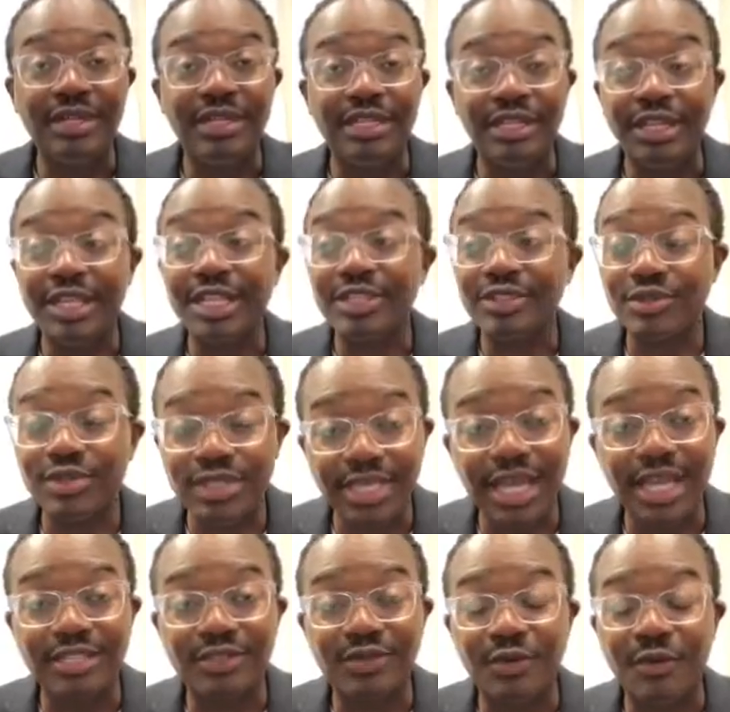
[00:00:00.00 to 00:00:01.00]
look at your
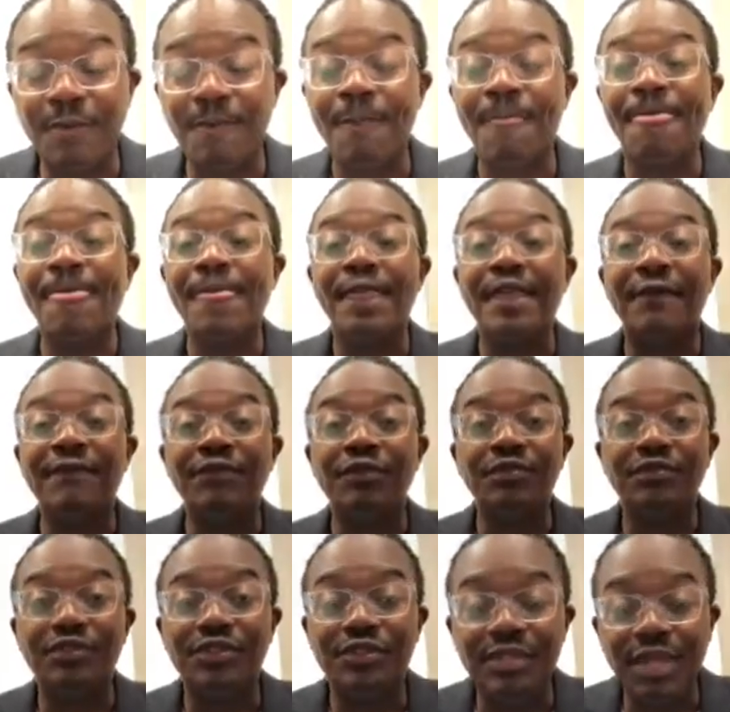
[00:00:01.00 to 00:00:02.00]
schedule if you
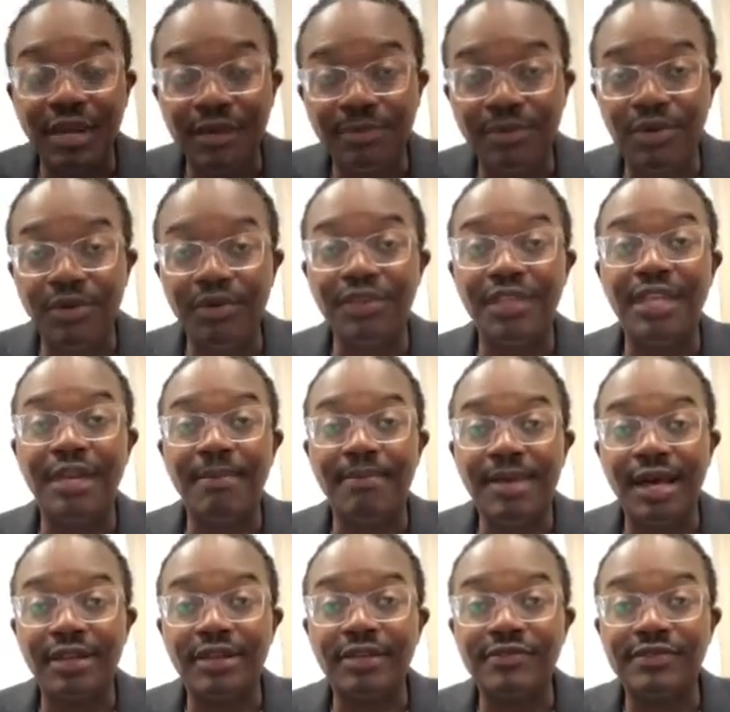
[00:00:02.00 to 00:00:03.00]
double the
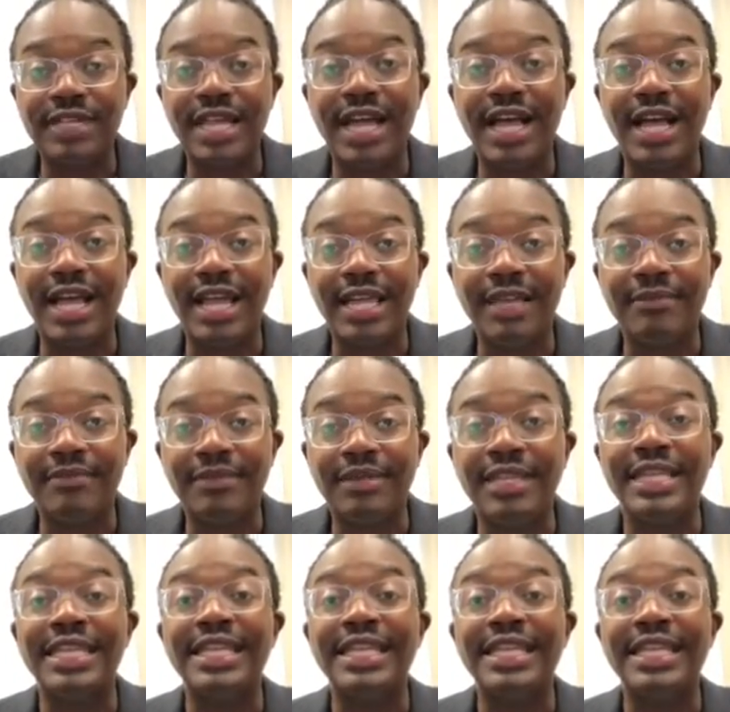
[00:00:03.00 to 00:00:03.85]
amount of time